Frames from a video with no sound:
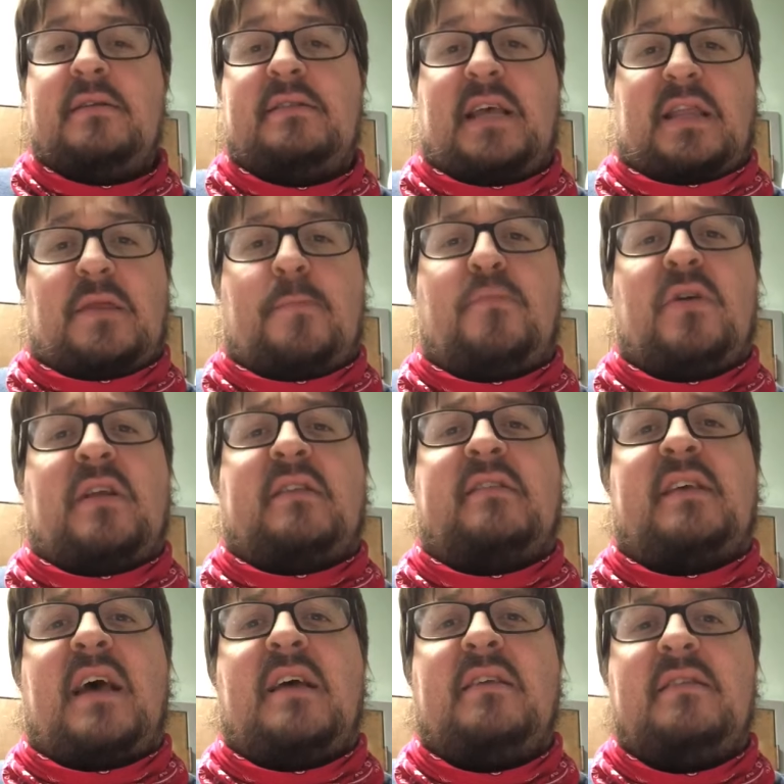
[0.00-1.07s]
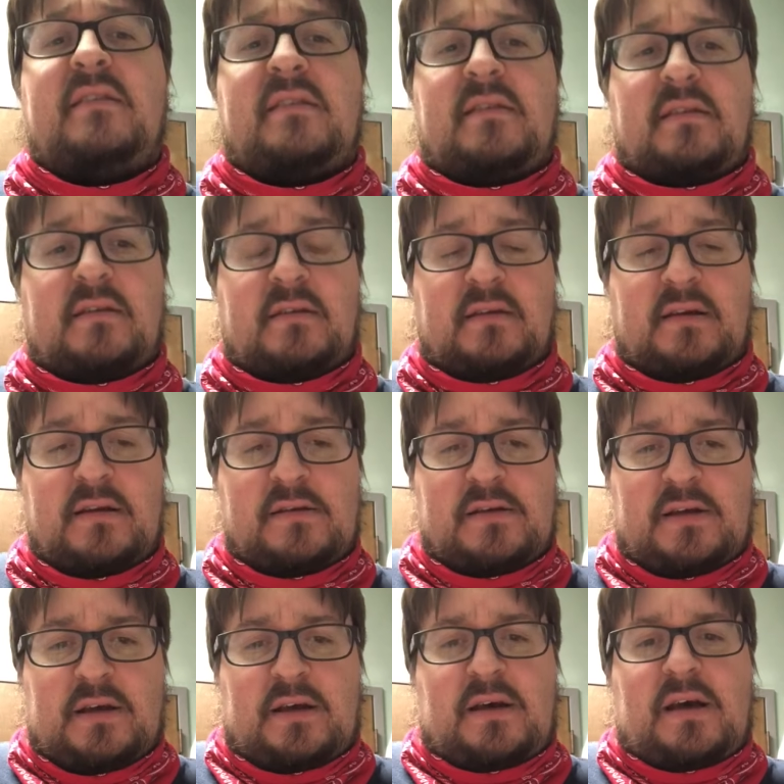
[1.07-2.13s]
said the princess.
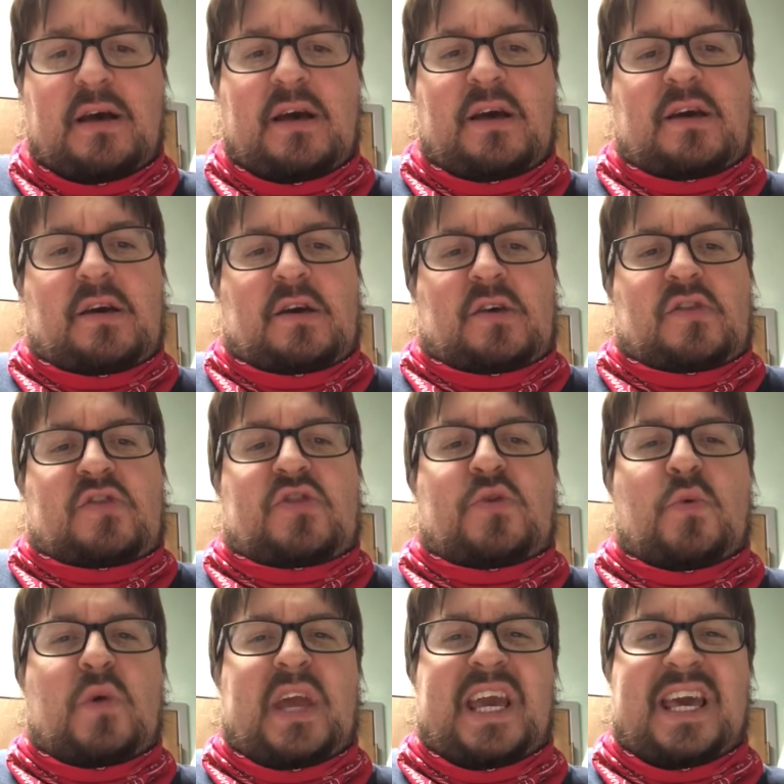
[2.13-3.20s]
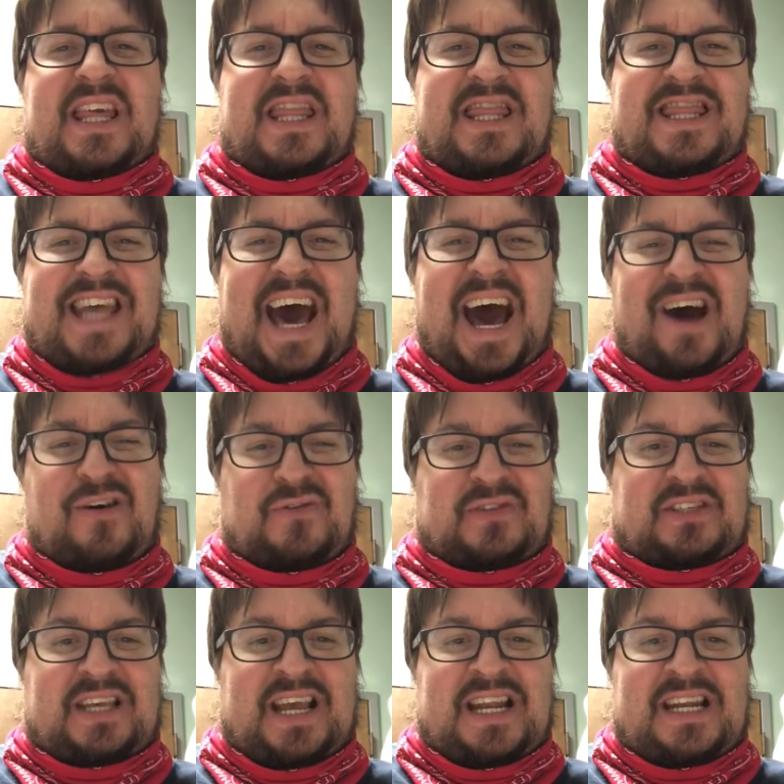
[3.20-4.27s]
Three
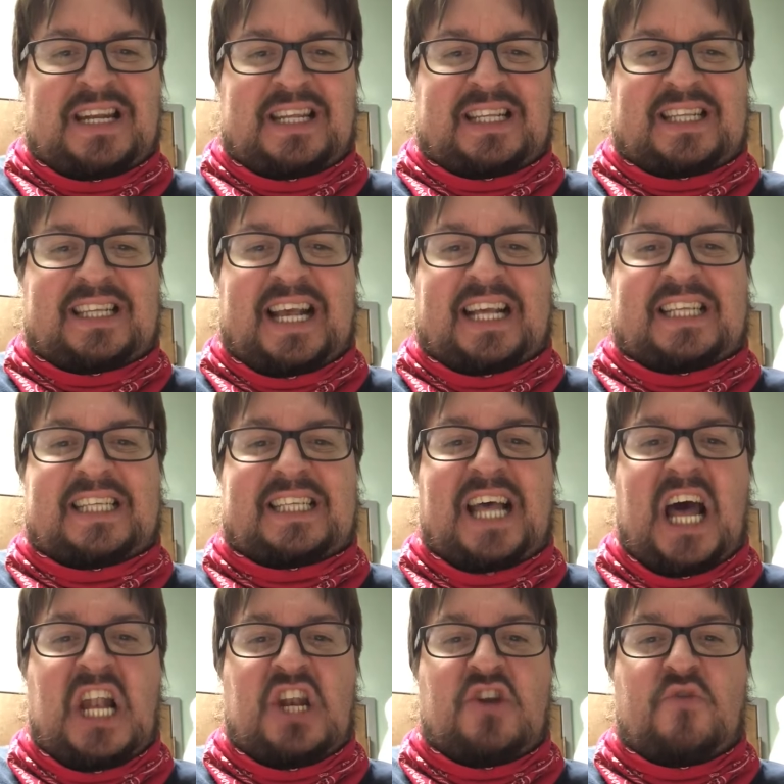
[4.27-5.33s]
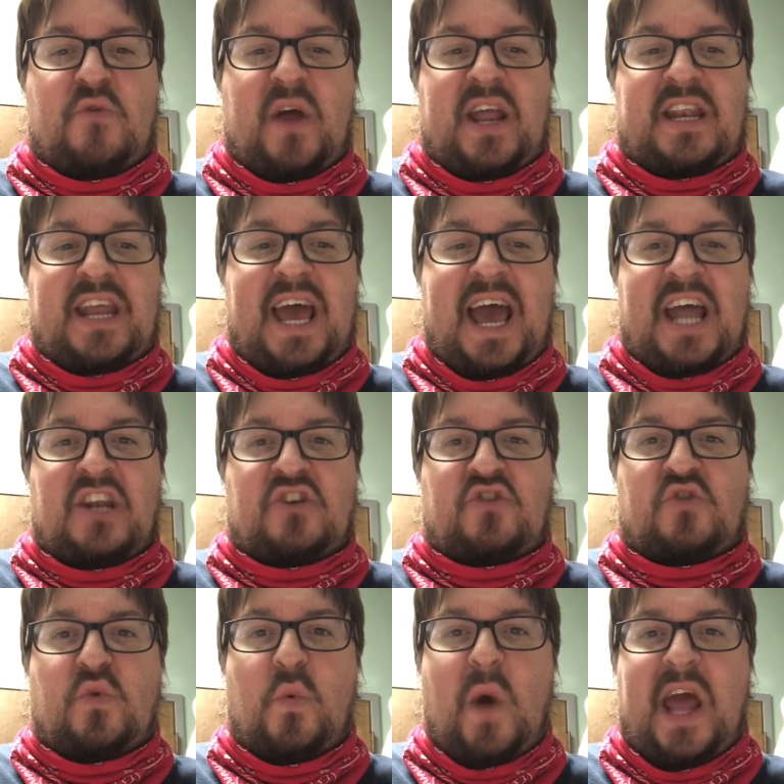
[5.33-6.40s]
thousand six hundred and
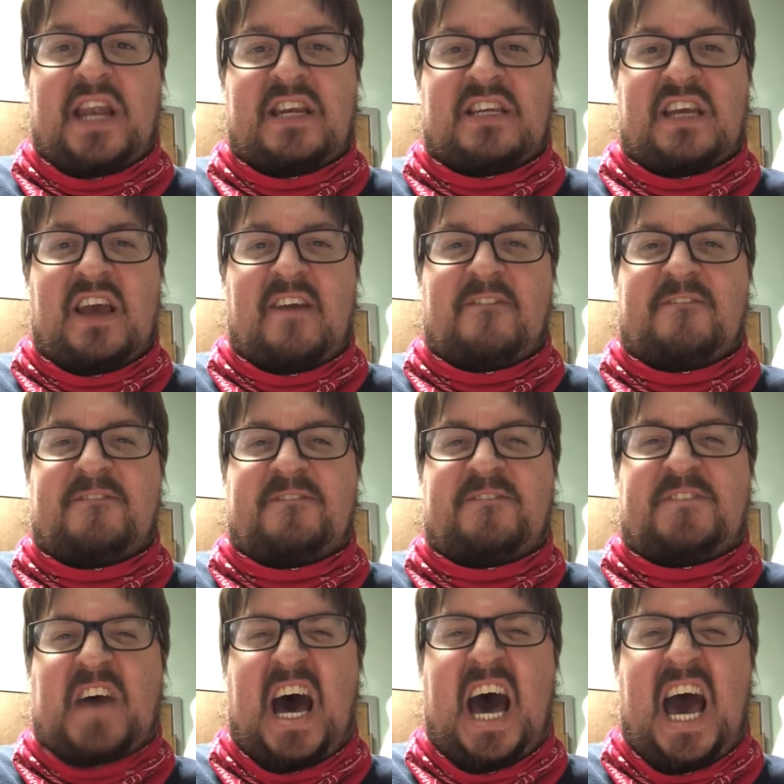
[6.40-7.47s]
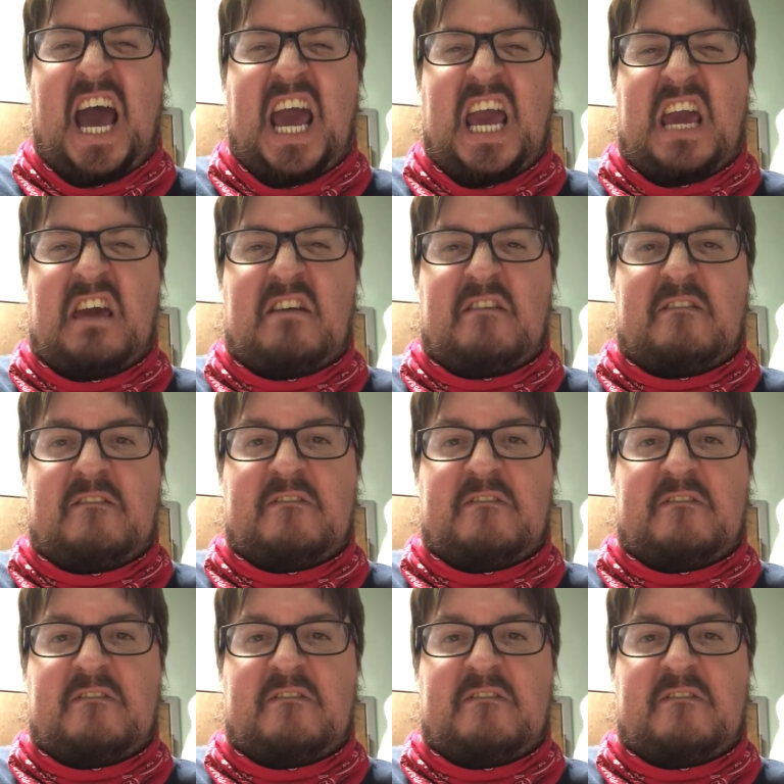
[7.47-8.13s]
twenty five,